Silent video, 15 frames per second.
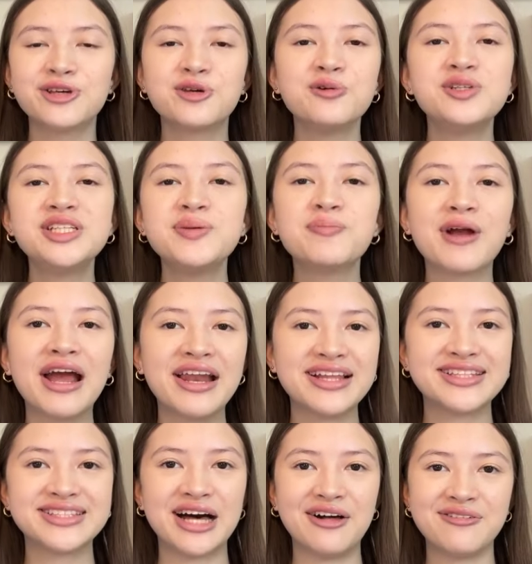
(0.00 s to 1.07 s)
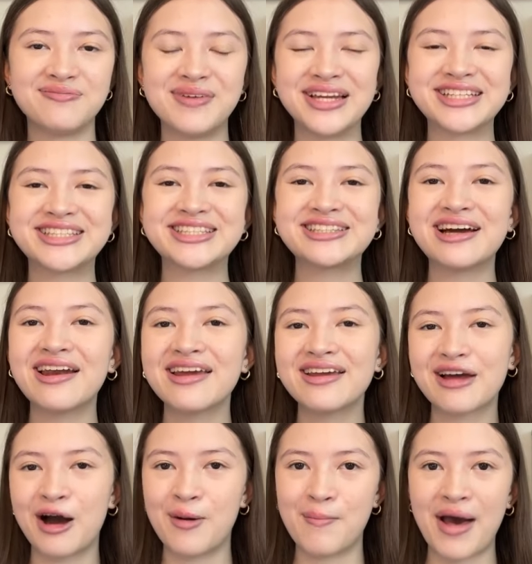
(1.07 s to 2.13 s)
Gucci brand itself made a stunning
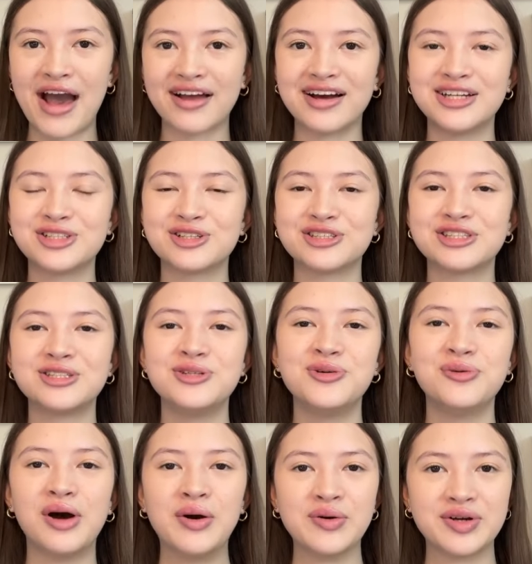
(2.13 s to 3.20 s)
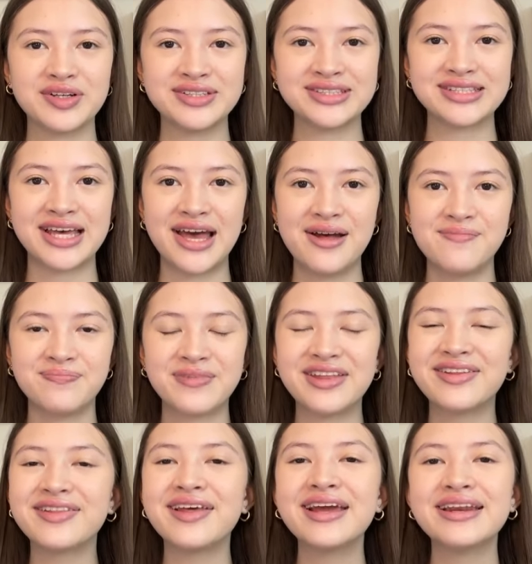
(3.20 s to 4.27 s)
comeback under its new owners. In
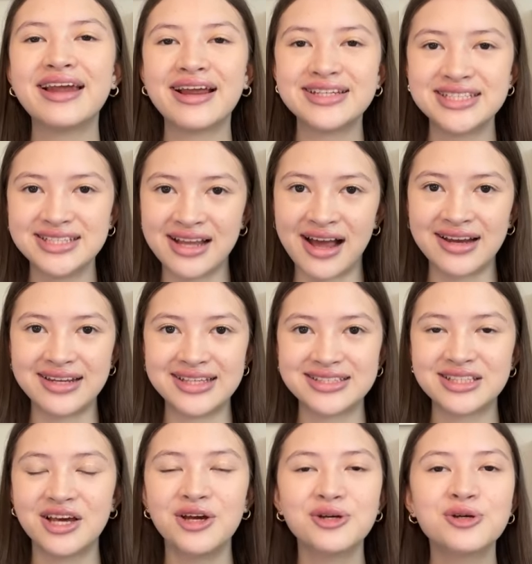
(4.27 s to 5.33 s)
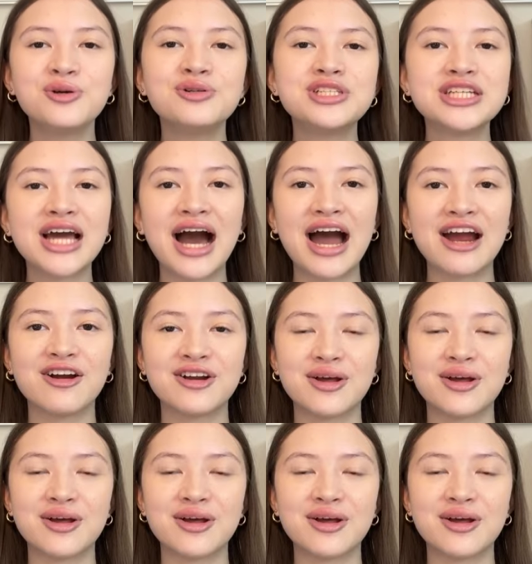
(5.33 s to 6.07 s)
the late 1990s, Gucci hired